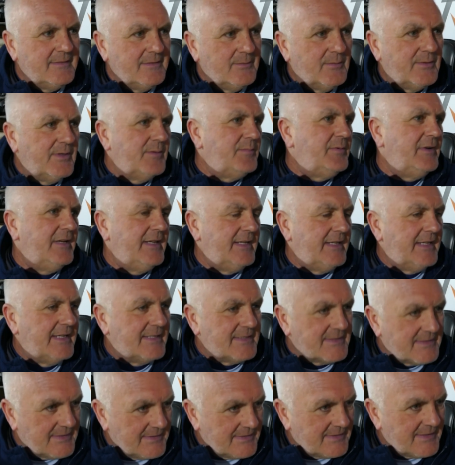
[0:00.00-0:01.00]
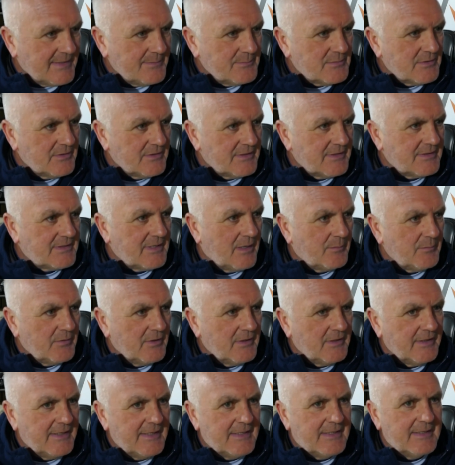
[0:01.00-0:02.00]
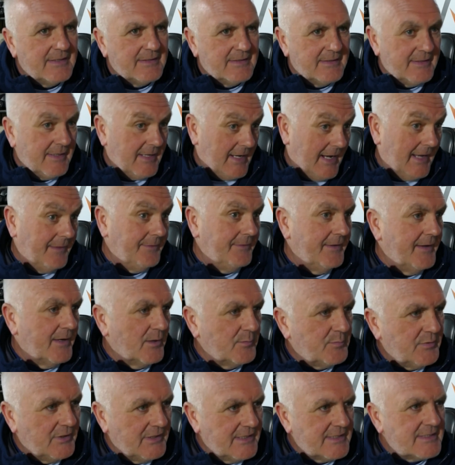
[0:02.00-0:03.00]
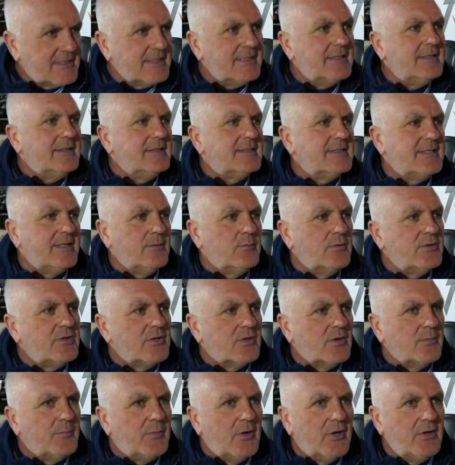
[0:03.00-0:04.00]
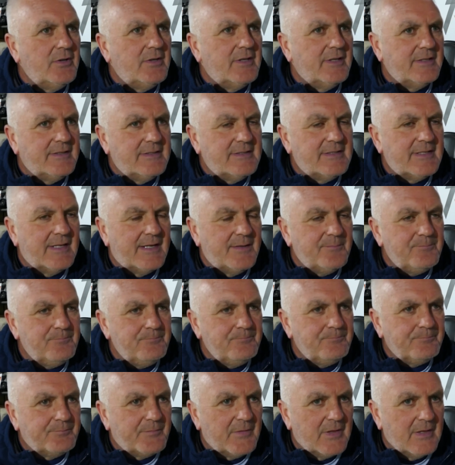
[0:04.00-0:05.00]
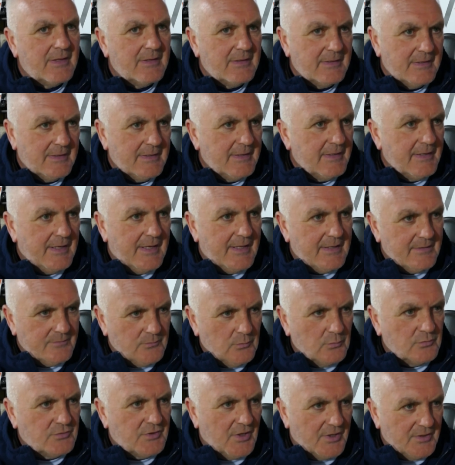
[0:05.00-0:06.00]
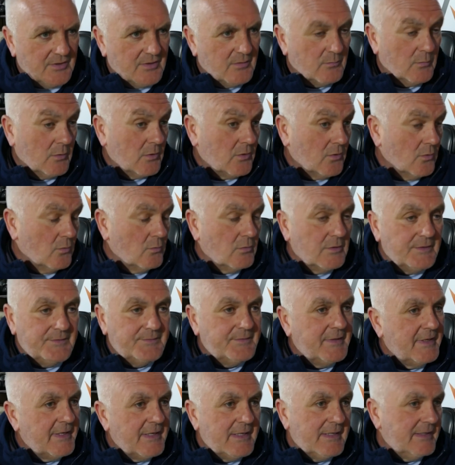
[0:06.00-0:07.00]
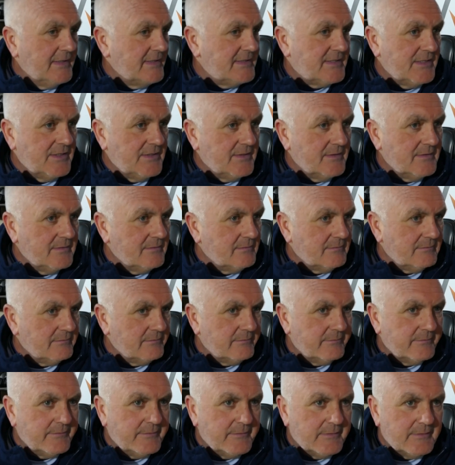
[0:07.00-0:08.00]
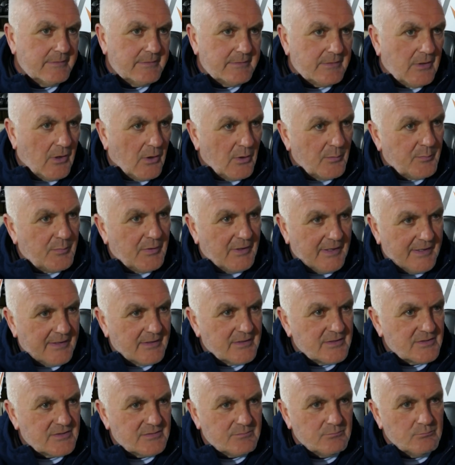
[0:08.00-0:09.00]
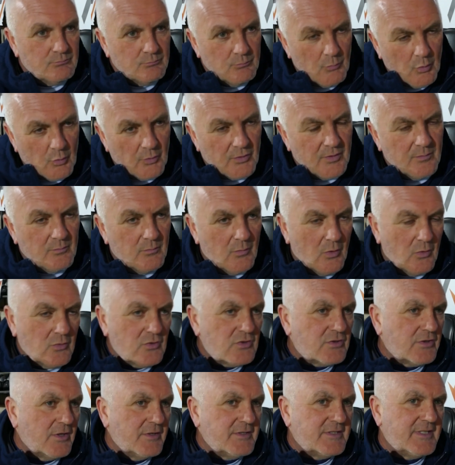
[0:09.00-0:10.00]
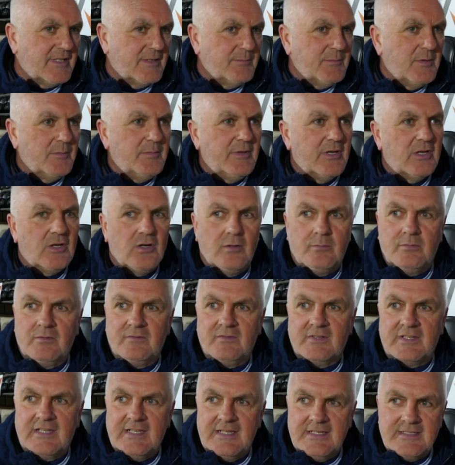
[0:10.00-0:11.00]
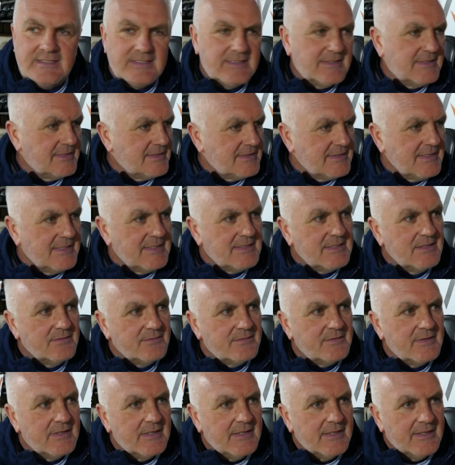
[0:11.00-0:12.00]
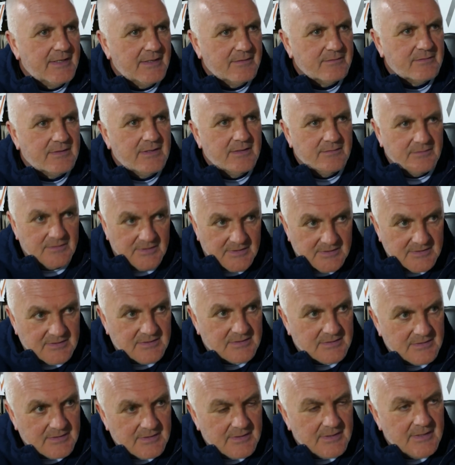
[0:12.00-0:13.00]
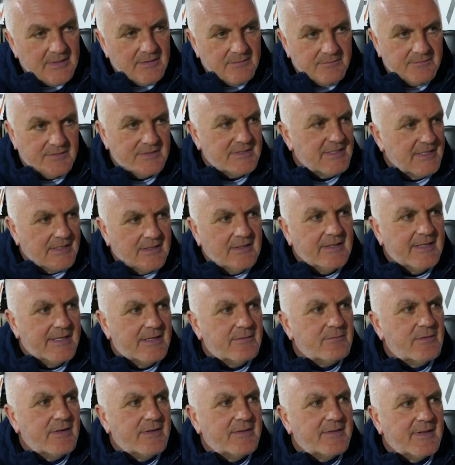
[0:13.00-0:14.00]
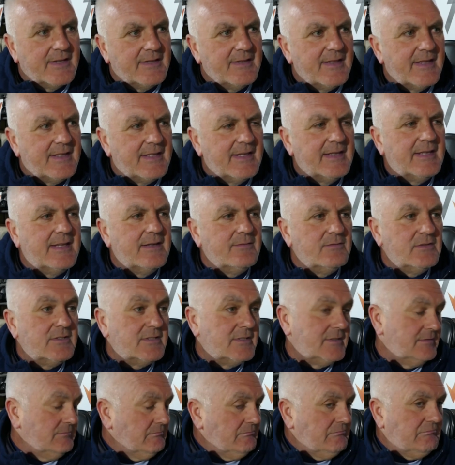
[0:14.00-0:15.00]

You want to play against the teams at the top of the league at their place and see what you're about. And I've no doubt that we'll go and listen. Our players, more than most outside of maybe a couple of occasions this season, have given us physically everything they can give us.